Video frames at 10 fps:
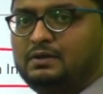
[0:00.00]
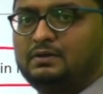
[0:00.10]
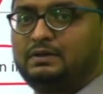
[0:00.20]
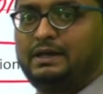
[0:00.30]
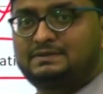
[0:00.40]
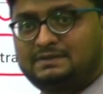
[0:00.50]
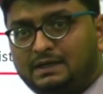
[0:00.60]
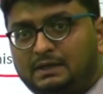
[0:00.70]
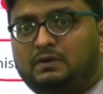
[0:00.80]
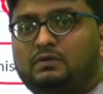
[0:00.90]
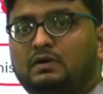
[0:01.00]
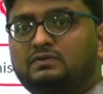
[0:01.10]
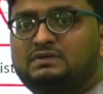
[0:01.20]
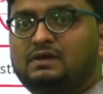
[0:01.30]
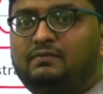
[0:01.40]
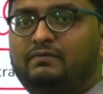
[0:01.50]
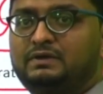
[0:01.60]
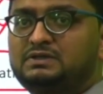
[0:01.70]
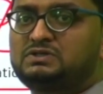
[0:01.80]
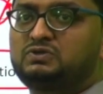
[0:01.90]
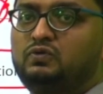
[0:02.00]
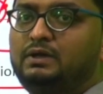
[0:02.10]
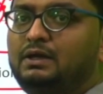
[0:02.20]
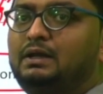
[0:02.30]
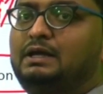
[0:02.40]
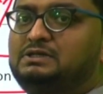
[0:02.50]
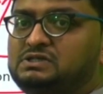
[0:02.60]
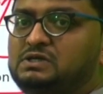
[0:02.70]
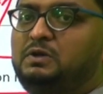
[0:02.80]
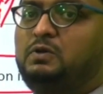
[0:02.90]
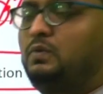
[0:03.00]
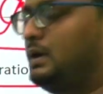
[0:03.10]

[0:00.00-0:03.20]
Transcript: the executive council which is doing a legislative work